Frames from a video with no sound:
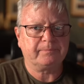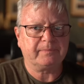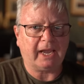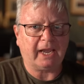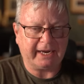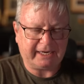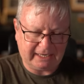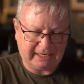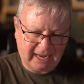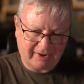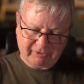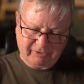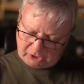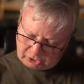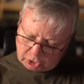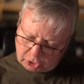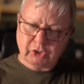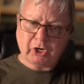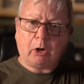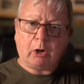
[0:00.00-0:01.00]
I can have a
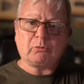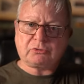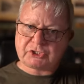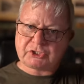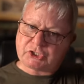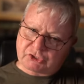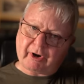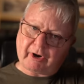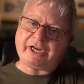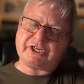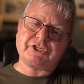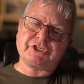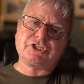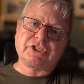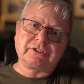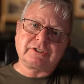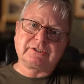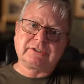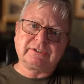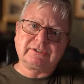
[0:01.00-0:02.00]
good old
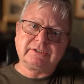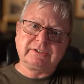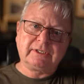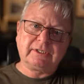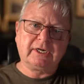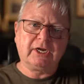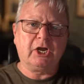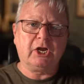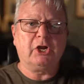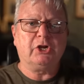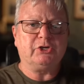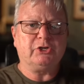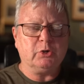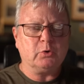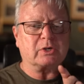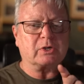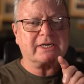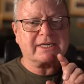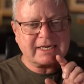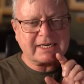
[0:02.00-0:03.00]
stretch.
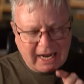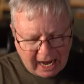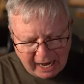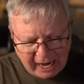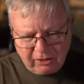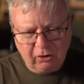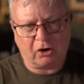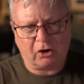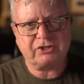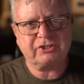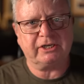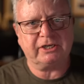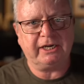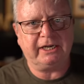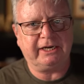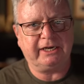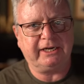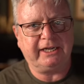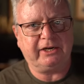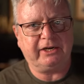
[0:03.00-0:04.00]
You cannot
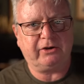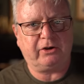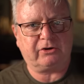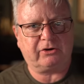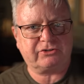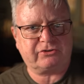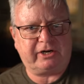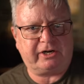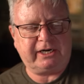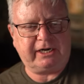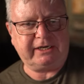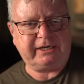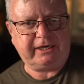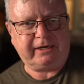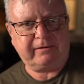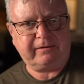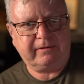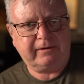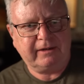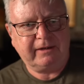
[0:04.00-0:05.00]
in an Ineos Grenadier.
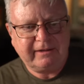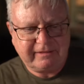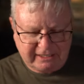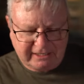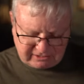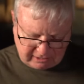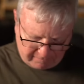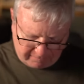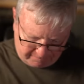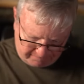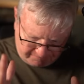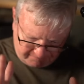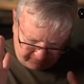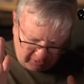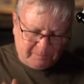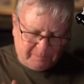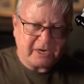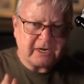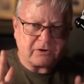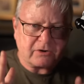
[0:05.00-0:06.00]
There's a
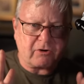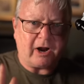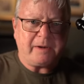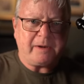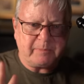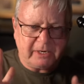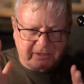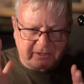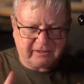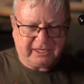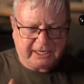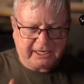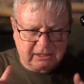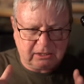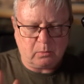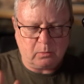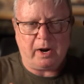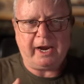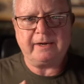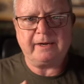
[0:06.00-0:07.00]
flipping great big thing in
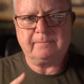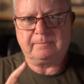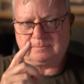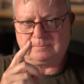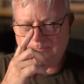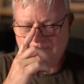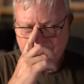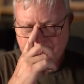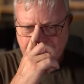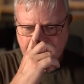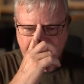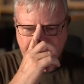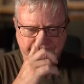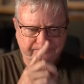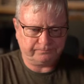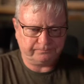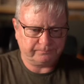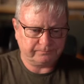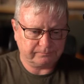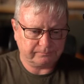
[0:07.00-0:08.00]
the way.
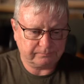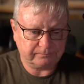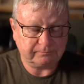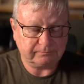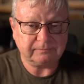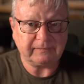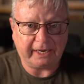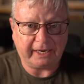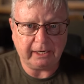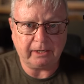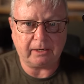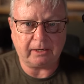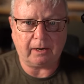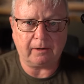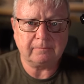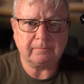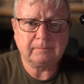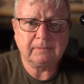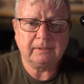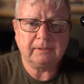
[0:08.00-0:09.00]
There you go.
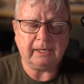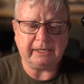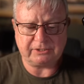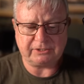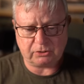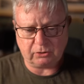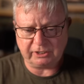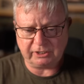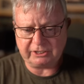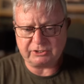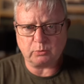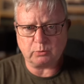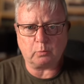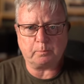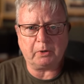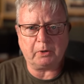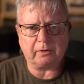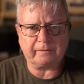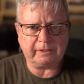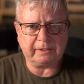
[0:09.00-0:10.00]
And it's got an exhaust,
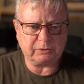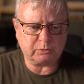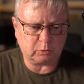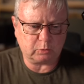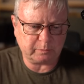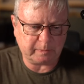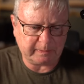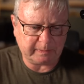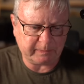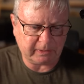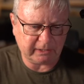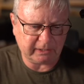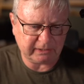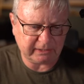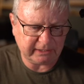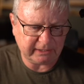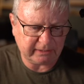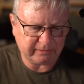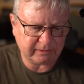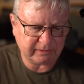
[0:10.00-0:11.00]
part of the exhaust pipe
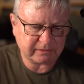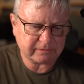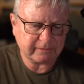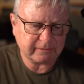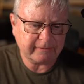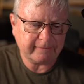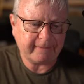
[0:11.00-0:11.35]
underneath it.